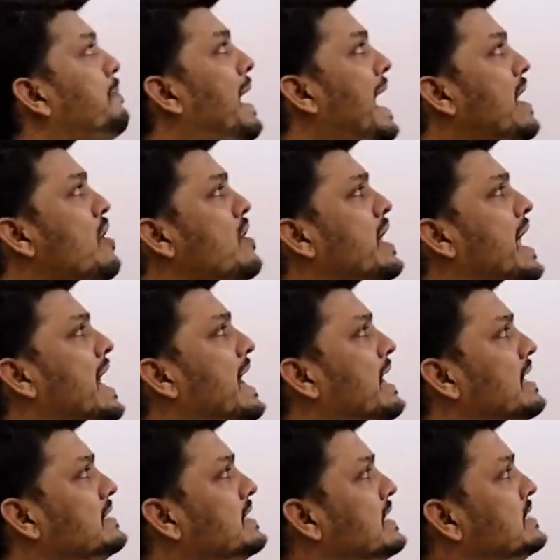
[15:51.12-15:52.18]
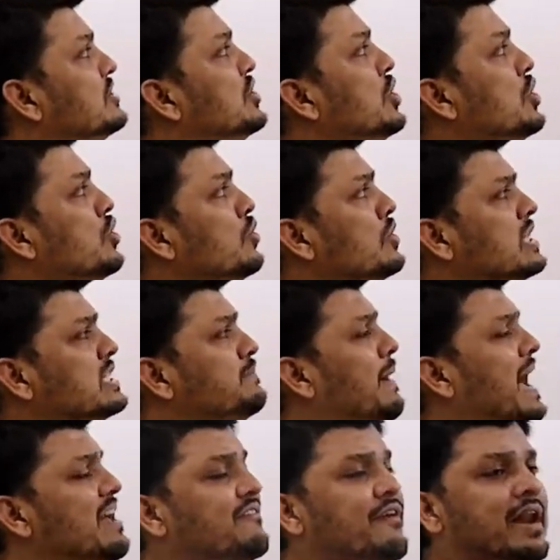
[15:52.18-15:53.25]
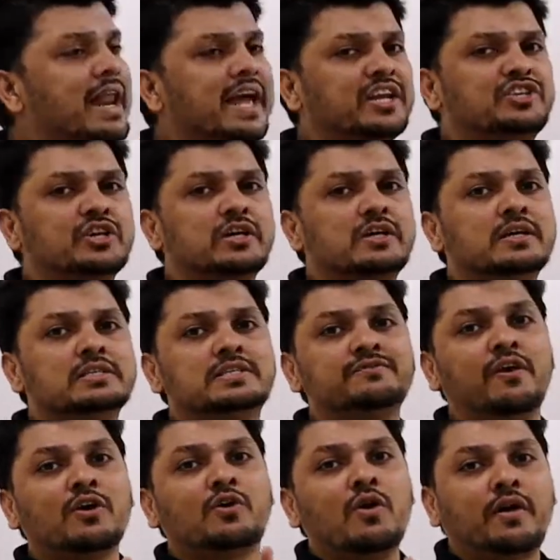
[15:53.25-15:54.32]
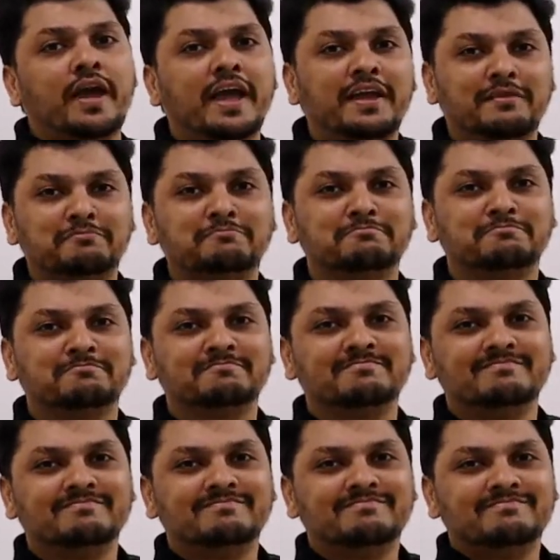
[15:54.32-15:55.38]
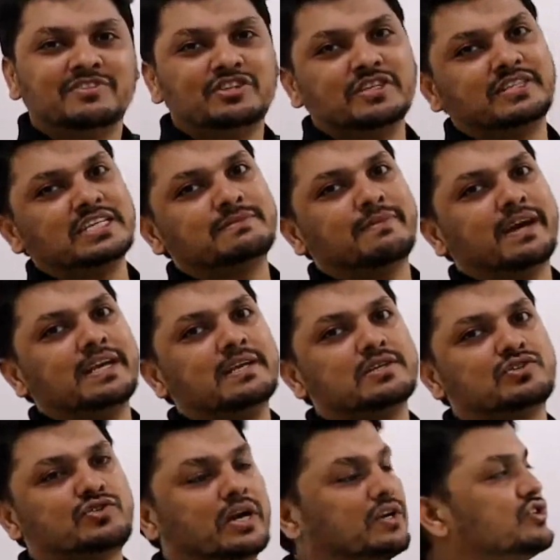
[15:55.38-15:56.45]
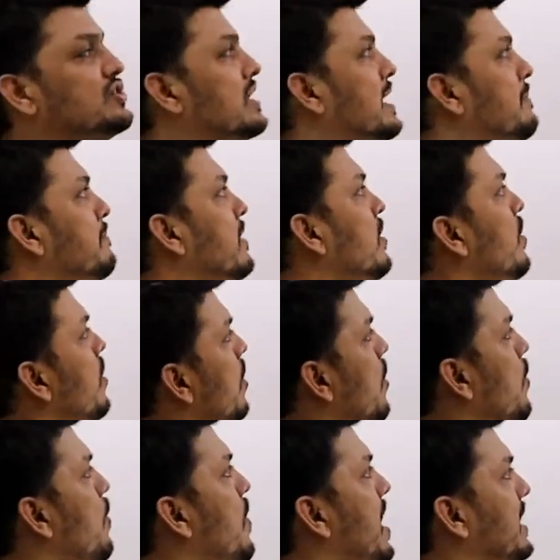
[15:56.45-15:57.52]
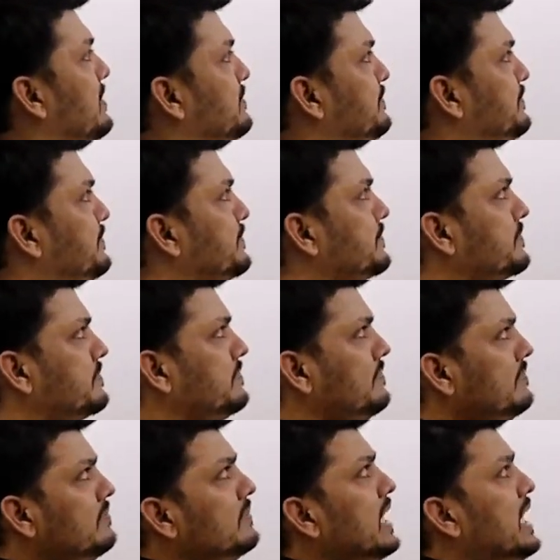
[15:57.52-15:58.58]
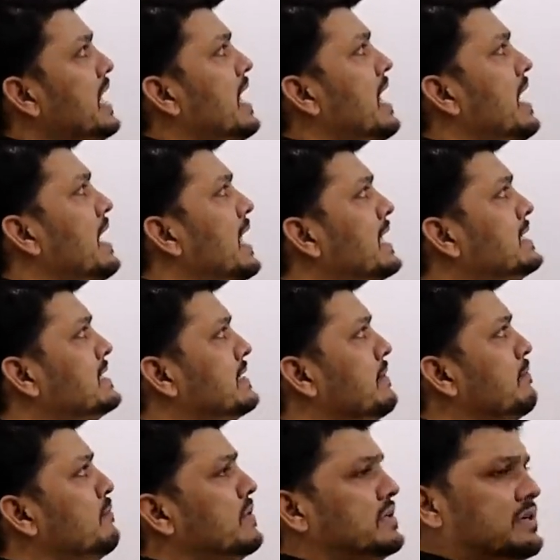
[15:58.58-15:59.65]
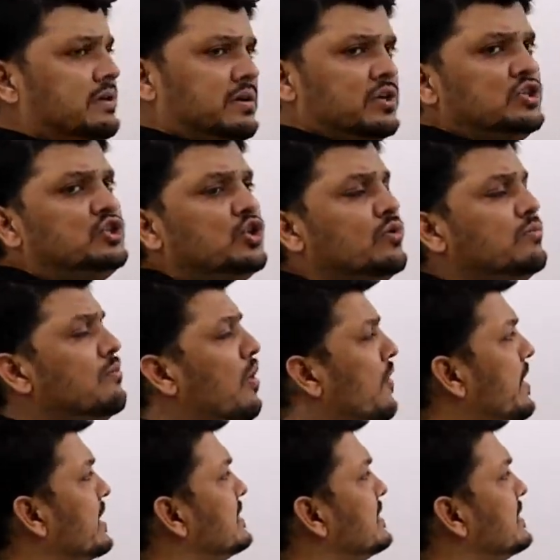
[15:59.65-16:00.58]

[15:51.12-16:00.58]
biogas is used by villagers for cooking. So this is my structure number 1. Let's do more